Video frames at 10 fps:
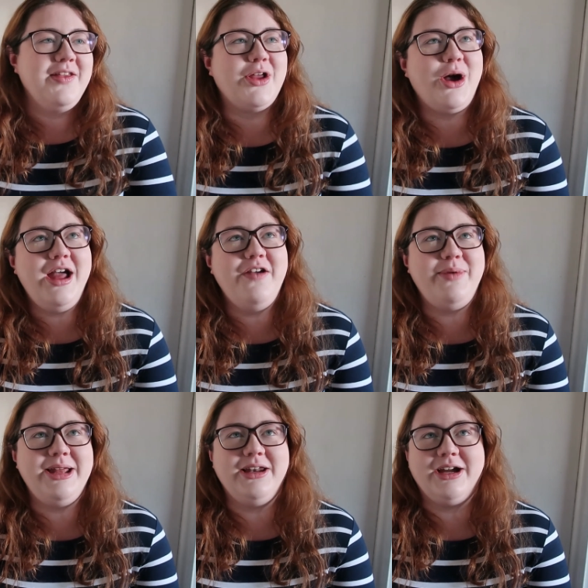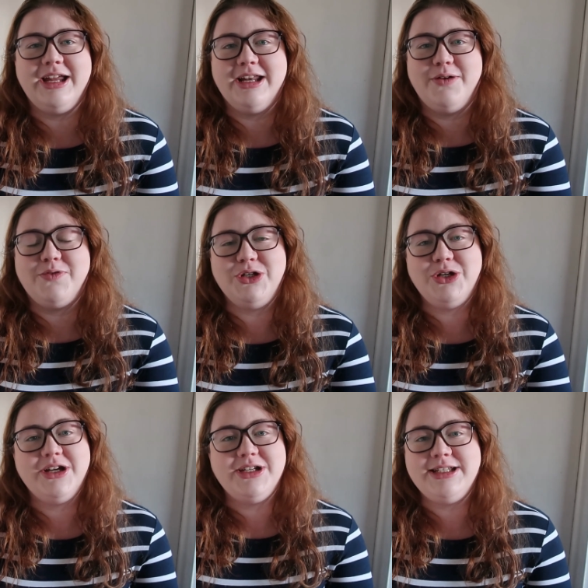So I have been lucky enough to
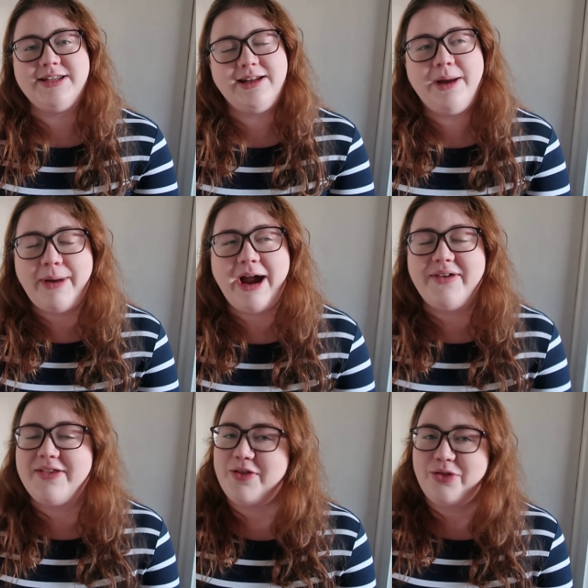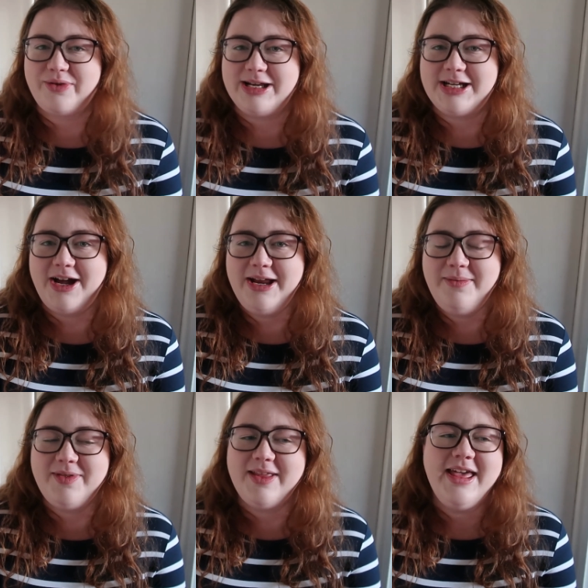go to Disneyland Paris three
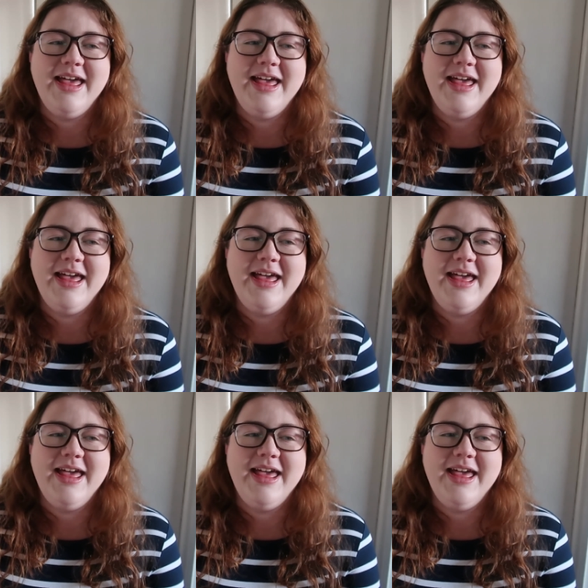times